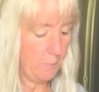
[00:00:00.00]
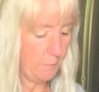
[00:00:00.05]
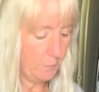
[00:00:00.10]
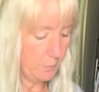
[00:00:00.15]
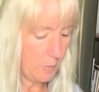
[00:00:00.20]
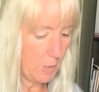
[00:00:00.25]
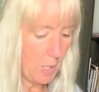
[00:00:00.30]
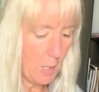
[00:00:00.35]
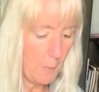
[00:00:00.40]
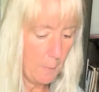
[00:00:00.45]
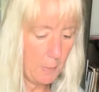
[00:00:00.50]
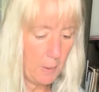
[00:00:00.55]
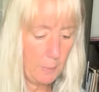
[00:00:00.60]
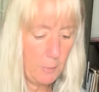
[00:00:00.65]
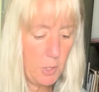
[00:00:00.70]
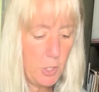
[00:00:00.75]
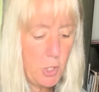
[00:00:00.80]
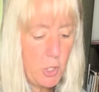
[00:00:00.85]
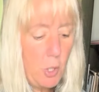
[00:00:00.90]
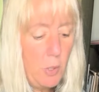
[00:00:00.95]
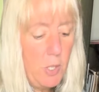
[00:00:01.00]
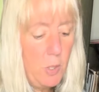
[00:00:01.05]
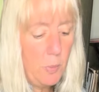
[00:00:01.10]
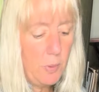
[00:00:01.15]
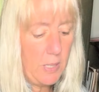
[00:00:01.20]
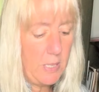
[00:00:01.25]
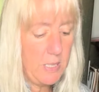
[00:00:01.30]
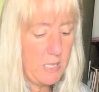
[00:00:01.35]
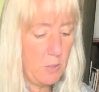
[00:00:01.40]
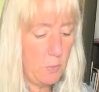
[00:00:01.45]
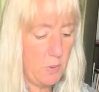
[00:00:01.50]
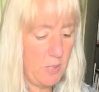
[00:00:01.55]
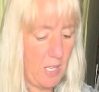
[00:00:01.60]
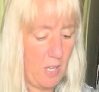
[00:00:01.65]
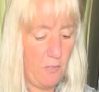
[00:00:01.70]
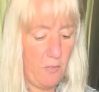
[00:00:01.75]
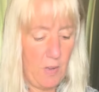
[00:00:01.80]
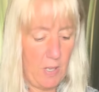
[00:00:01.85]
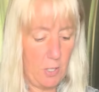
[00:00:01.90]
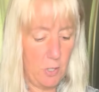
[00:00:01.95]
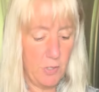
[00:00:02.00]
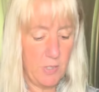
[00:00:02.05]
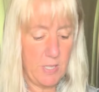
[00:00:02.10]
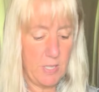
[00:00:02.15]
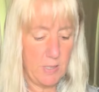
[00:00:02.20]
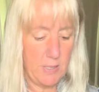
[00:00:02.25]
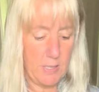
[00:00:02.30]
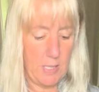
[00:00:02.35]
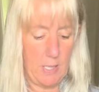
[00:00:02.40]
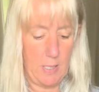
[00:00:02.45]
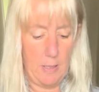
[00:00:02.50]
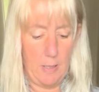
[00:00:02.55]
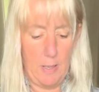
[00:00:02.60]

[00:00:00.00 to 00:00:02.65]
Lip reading: But I'm going to show you what I did with that fennel since I